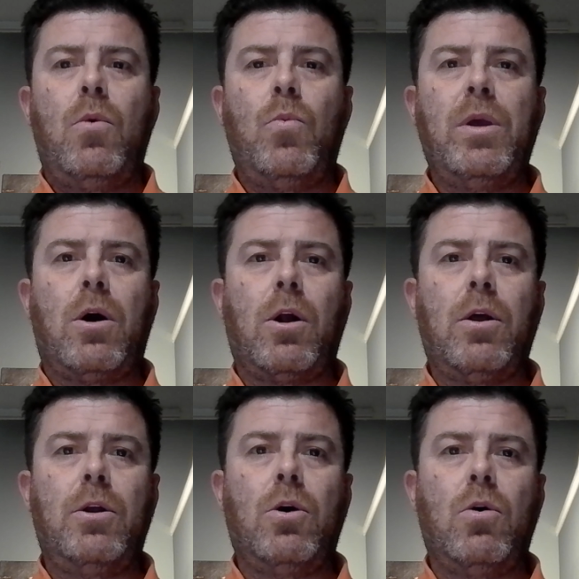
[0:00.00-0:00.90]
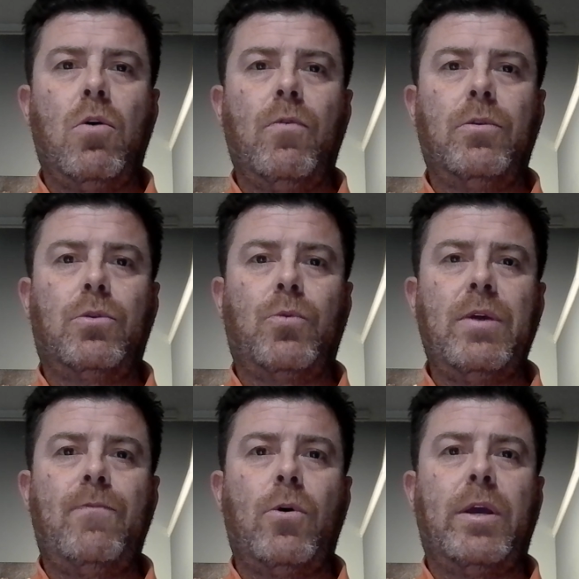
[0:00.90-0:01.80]
we are going to go over three
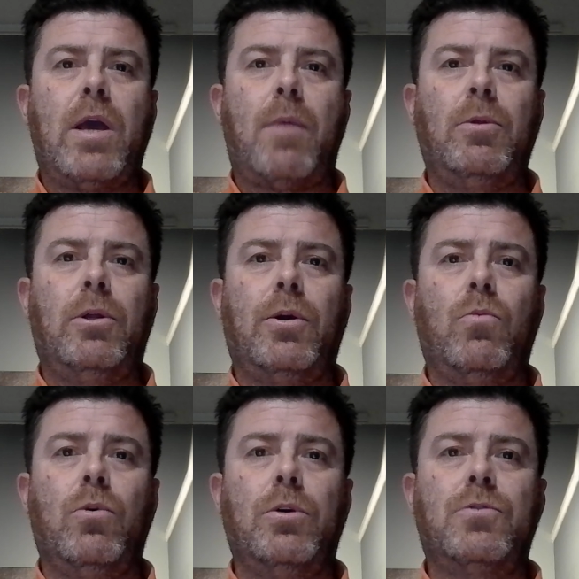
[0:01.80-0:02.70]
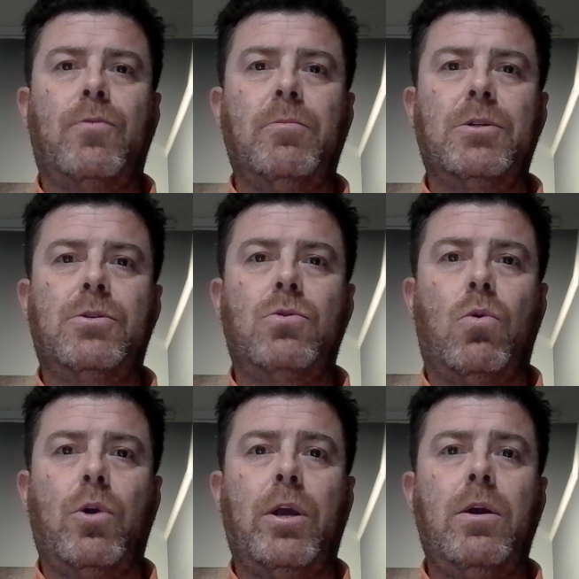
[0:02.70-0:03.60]
vocabulary words from the
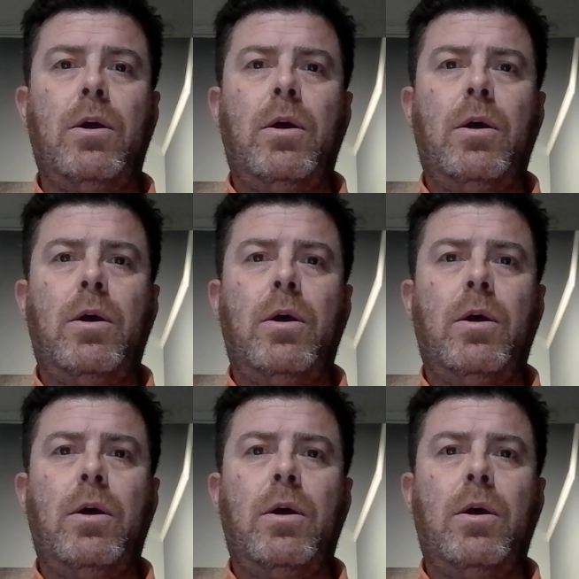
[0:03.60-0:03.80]
story.